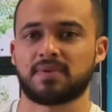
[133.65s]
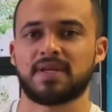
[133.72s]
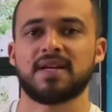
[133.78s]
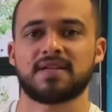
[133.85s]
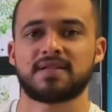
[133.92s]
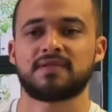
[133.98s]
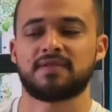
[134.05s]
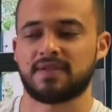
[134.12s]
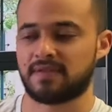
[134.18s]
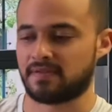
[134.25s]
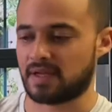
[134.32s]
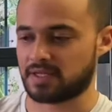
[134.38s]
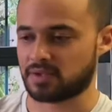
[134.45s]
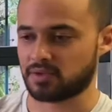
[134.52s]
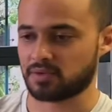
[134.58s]
Yes, in
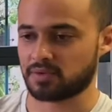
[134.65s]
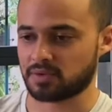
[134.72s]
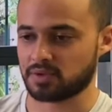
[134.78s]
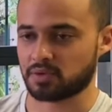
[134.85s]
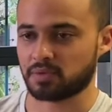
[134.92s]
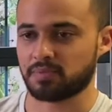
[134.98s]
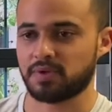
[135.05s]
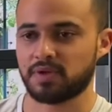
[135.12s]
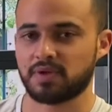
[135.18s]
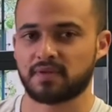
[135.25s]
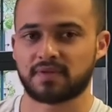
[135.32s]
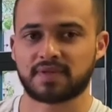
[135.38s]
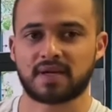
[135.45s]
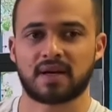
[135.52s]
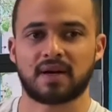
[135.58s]
that short short period
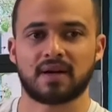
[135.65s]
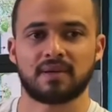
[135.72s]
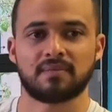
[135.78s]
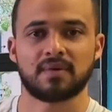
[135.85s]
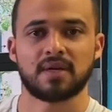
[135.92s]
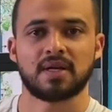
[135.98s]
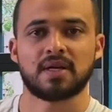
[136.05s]
of time,